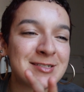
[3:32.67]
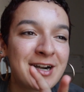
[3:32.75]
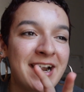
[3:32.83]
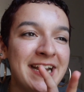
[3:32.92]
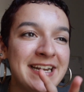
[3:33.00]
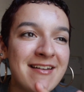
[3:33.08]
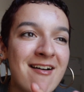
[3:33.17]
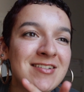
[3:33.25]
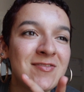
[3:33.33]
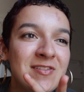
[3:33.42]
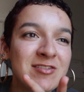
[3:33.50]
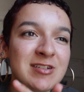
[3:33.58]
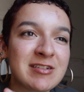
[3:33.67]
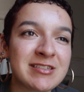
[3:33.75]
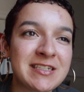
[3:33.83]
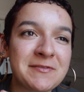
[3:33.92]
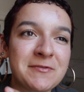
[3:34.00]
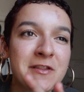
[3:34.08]
trying not to feel
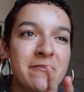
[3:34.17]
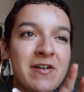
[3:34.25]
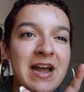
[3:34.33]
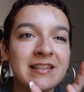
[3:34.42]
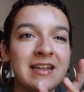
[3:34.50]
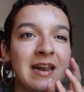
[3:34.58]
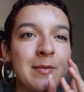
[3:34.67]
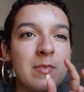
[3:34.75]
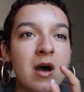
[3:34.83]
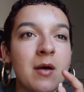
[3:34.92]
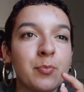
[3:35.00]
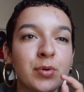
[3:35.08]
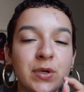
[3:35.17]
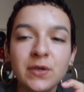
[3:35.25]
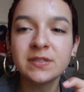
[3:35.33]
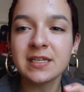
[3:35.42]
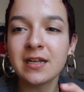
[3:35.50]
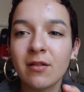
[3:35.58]
guilty for the fact that I'm not
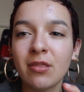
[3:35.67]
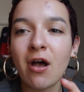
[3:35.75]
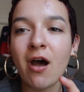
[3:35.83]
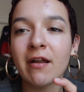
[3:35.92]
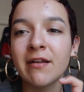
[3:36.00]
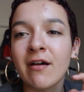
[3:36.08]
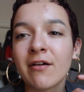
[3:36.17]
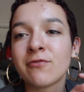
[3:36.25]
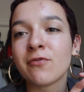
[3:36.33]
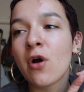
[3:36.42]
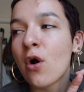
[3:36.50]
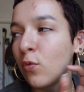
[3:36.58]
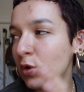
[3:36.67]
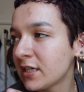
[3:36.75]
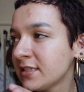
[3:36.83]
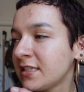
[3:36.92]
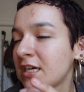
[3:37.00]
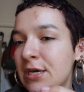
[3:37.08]
producing a lot of
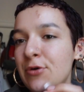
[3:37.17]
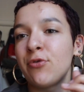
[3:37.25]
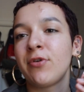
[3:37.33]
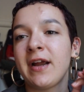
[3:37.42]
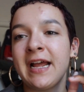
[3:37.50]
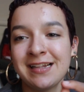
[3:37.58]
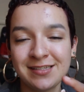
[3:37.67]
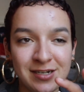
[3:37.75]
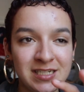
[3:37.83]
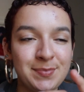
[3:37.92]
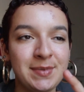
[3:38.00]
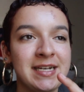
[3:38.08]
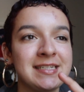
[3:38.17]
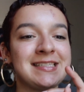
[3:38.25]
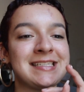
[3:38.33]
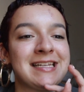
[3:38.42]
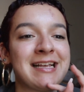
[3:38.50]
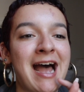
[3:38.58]
words or answers,
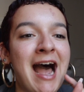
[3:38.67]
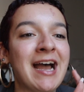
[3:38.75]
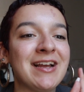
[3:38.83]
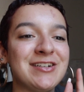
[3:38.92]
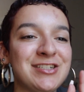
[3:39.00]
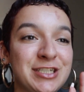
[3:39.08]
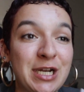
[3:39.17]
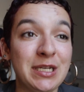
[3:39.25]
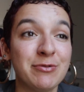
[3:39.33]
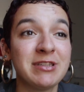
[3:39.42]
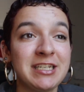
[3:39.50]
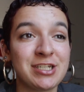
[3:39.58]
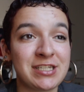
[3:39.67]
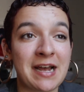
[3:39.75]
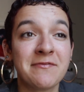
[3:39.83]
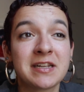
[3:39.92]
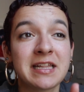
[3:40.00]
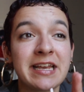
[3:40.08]
because I genuinely just
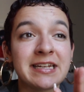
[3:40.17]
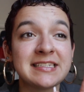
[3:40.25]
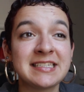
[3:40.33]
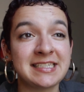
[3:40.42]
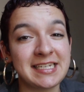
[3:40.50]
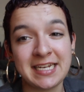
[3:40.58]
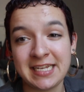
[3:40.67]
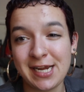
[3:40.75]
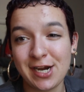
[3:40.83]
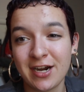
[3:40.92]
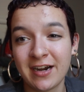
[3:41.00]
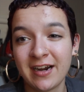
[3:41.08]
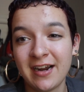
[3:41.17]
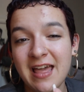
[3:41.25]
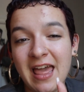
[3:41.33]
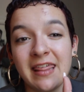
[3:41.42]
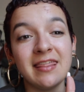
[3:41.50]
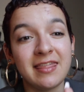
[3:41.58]
have to like sit here
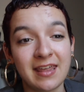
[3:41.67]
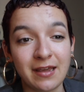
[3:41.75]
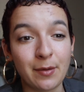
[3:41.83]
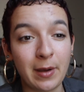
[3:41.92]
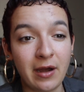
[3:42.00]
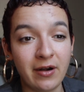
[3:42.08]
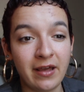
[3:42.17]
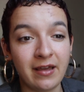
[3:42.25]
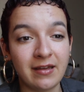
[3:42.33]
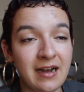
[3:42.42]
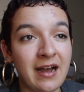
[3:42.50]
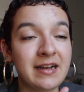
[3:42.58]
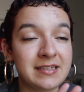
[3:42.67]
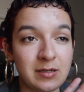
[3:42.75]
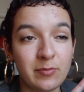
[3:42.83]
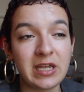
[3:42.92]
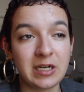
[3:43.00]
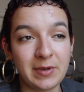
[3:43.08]
and think about it. I also
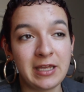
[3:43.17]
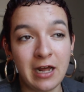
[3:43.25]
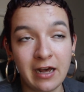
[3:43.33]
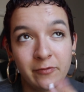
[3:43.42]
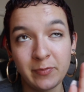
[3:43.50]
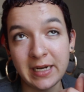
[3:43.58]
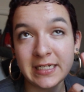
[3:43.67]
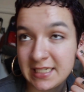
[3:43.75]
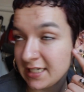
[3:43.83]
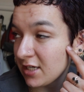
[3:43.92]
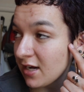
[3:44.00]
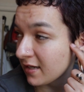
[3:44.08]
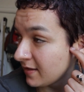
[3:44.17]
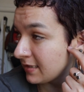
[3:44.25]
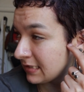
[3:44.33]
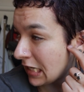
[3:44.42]
may or may not have made a TikTok in this